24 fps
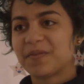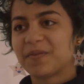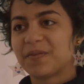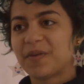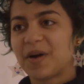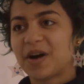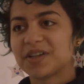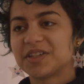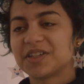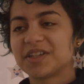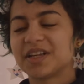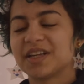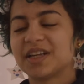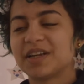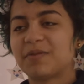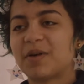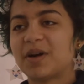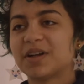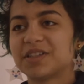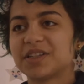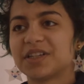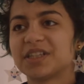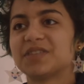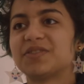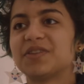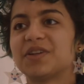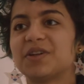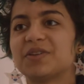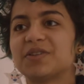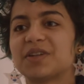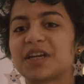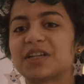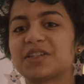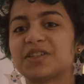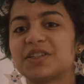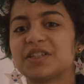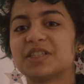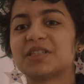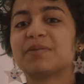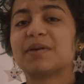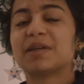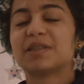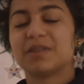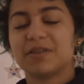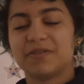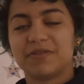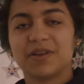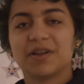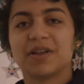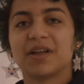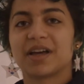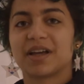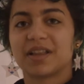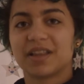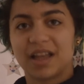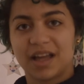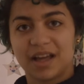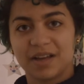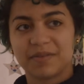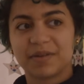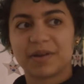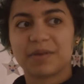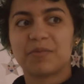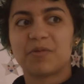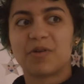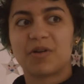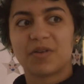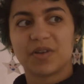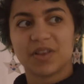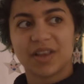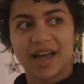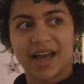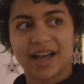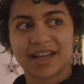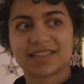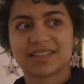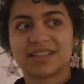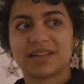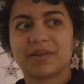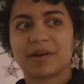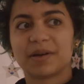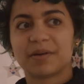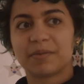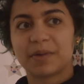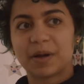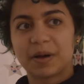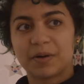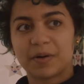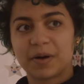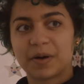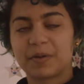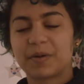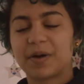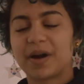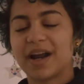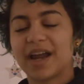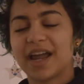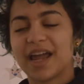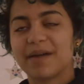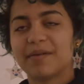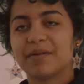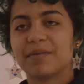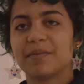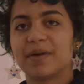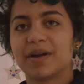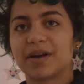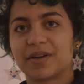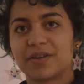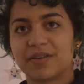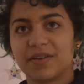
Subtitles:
watching his videos actually just makes me feel like a lot like more relaxed about where I am in my